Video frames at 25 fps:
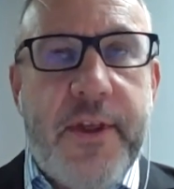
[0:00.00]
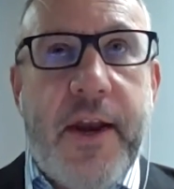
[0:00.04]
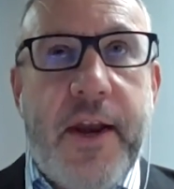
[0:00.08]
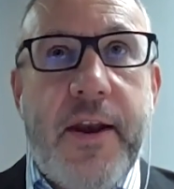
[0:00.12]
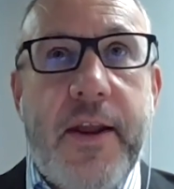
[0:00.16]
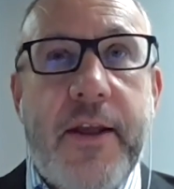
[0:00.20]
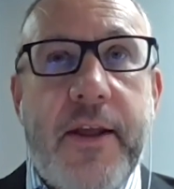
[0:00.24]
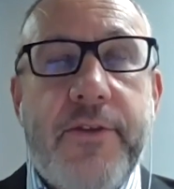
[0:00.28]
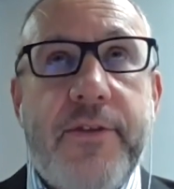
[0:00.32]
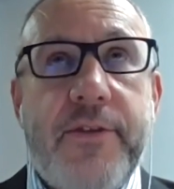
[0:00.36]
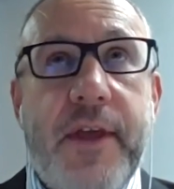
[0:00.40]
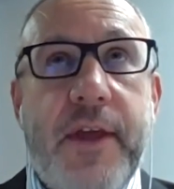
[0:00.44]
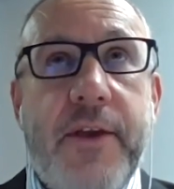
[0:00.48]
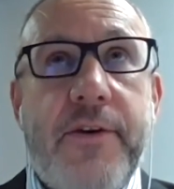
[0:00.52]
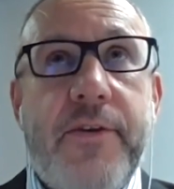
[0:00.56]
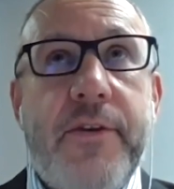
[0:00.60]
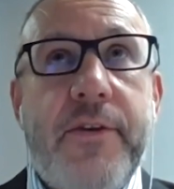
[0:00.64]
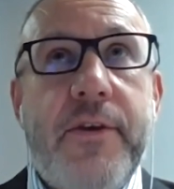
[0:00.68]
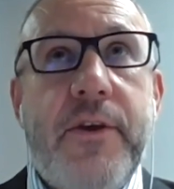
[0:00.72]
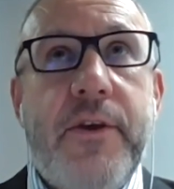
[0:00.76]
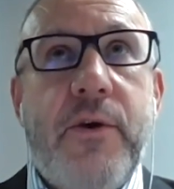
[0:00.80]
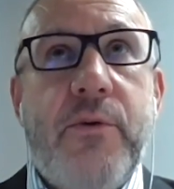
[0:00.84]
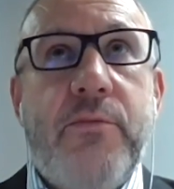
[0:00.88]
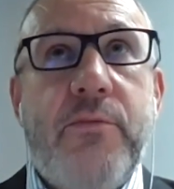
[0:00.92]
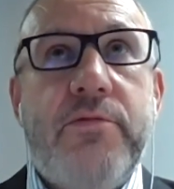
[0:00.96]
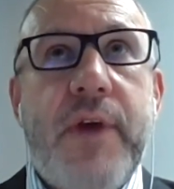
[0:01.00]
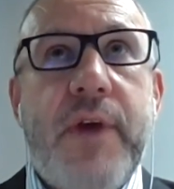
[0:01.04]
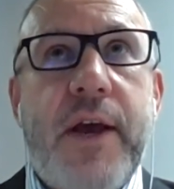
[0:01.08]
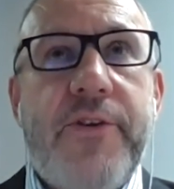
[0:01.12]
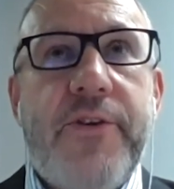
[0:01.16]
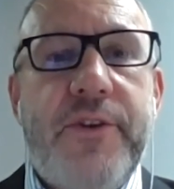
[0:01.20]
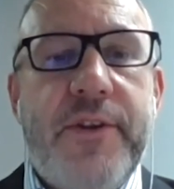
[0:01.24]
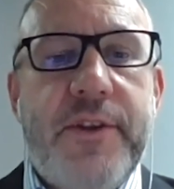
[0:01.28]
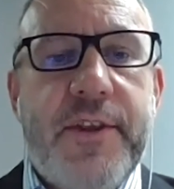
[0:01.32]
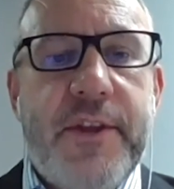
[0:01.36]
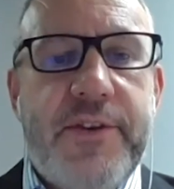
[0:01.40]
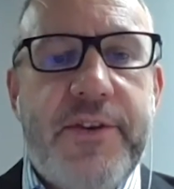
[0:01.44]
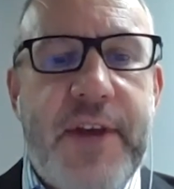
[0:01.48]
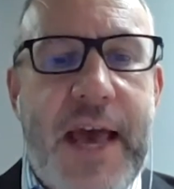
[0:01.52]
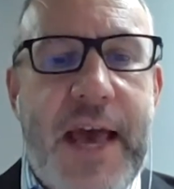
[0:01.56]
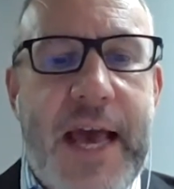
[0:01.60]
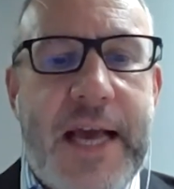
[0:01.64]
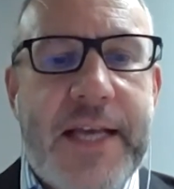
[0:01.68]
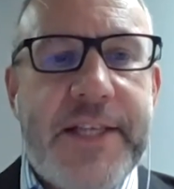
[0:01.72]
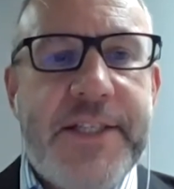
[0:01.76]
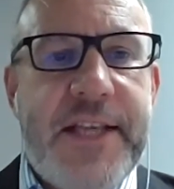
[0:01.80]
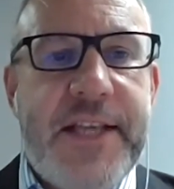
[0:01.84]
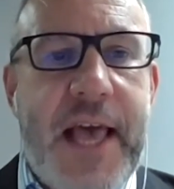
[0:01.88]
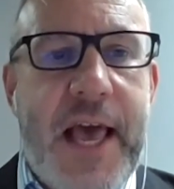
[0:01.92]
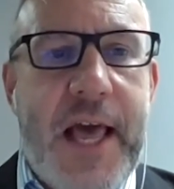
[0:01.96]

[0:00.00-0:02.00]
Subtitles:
that actually the tax